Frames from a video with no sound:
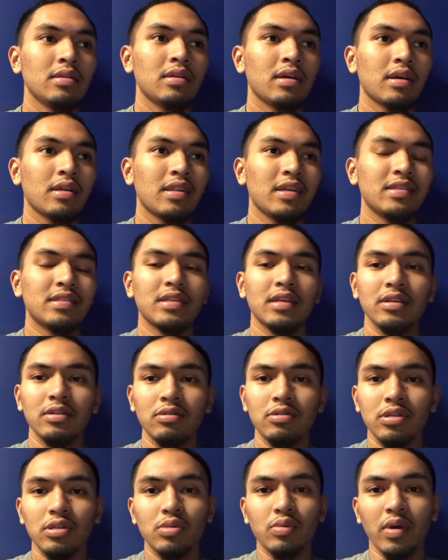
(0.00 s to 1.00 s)
like, let's say
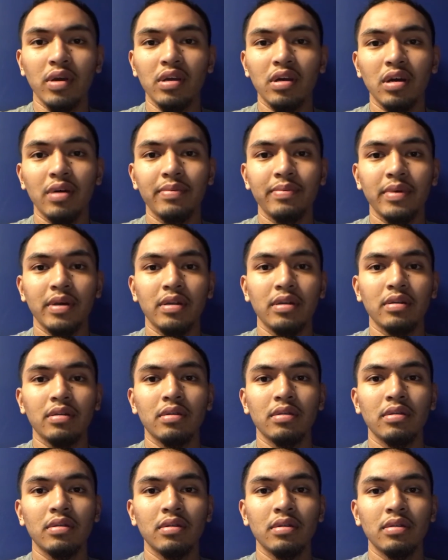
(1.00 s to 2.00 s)
you just wake up
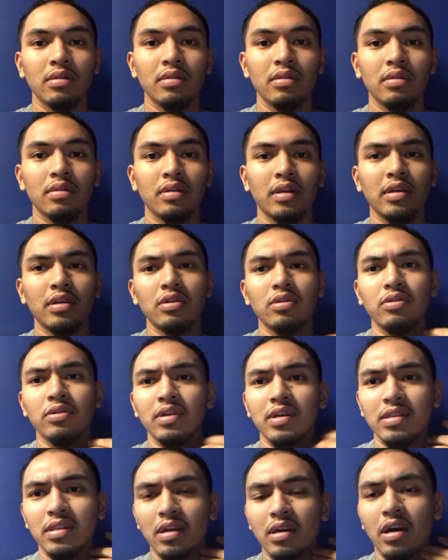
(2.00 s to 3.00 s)
and like
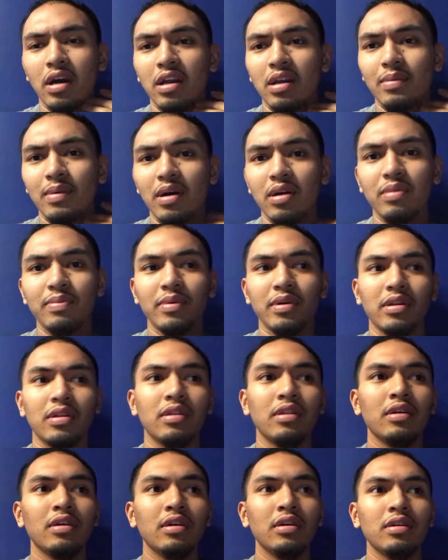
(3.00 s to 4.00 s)
you get that cotton mouth, but
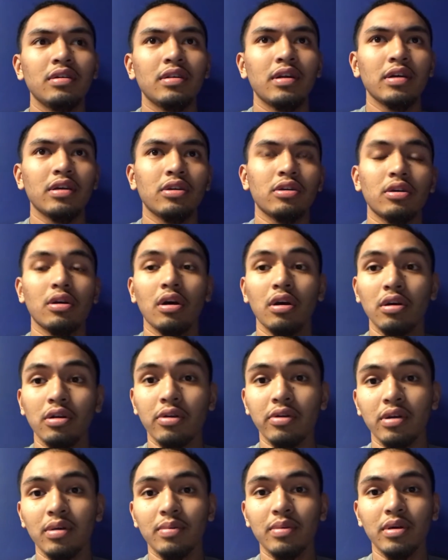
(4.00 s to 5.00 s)
like you're
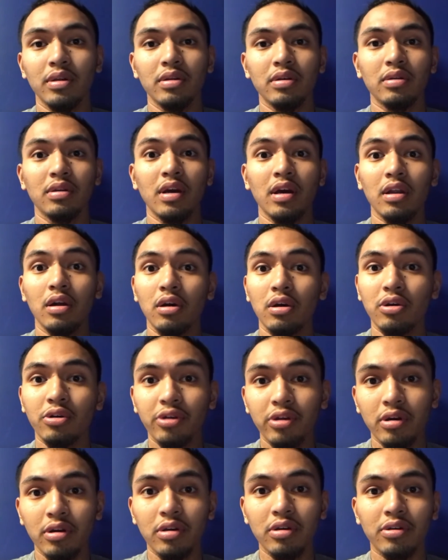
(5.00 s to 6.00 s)
hungry, but you're not
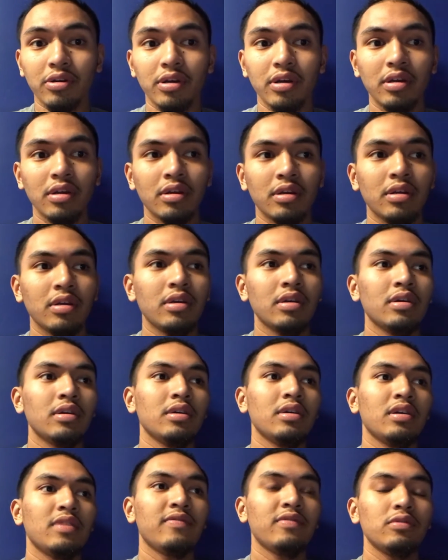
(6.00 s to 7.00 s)
hungry.
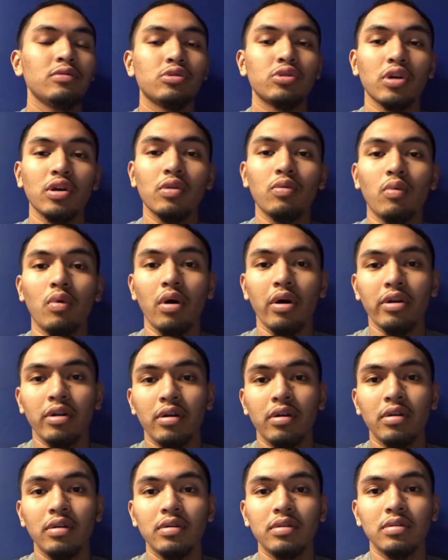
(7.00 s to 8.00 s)
If you drink
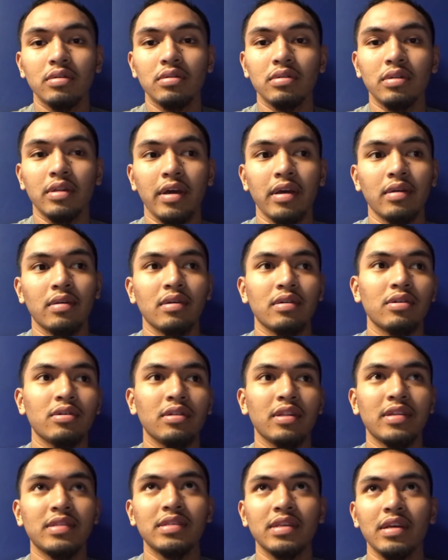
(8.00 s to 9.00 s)
water, like
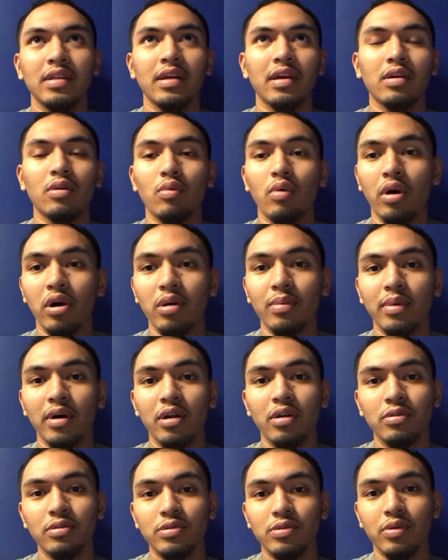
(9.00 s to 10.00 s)
let's say like a water
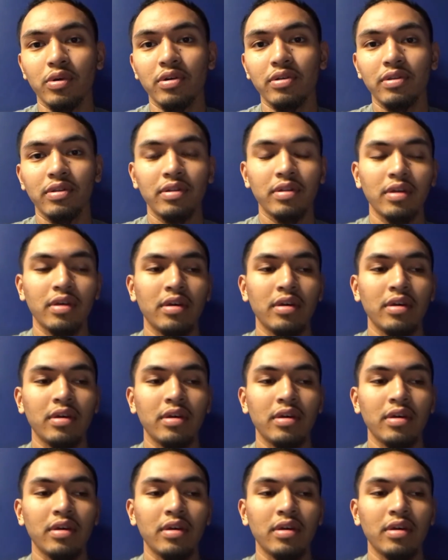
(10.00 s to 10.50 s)
bottle's worth,